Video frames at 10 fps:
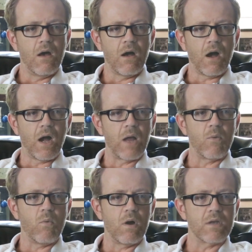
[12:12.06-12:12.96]
I
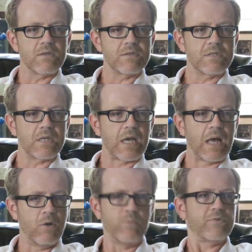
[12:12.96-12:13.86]
want to
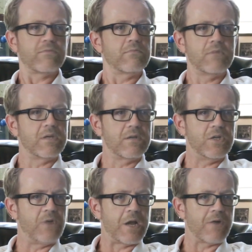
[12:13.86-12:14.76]
help the
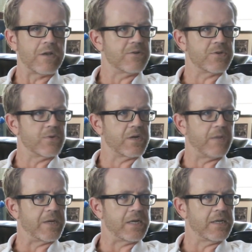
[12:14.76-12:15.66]
new narrators who are
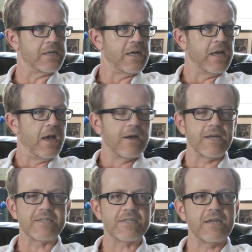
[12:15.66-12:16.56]
coming in. I
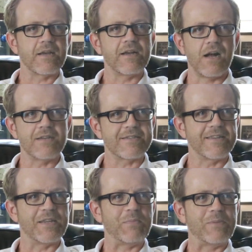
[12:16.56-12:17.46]
see it
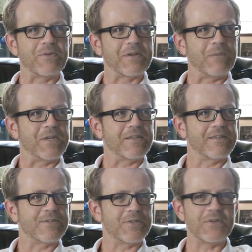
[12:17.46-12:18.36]
constantly. People come into
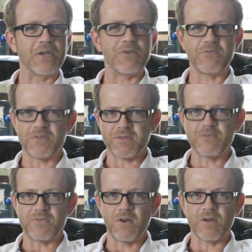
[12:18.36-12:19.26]
the studio
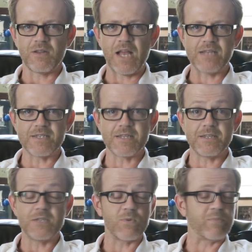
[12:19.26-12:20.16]
for our classes. I
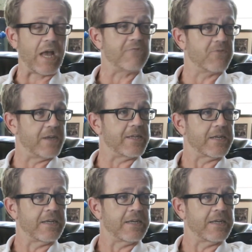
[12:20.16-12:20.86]
teach with Pat Fraley.